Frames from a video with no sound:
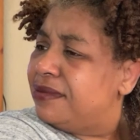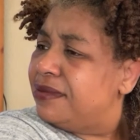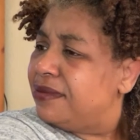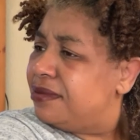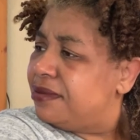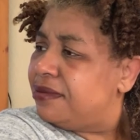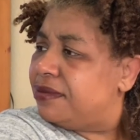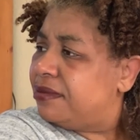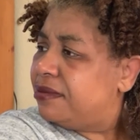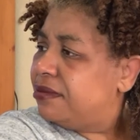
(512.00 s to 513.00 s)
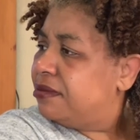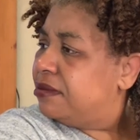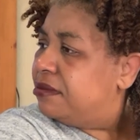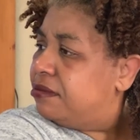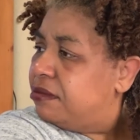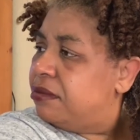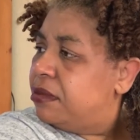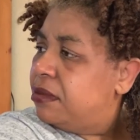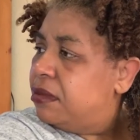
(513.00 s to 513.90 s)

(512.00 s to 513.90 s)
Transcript: (silence)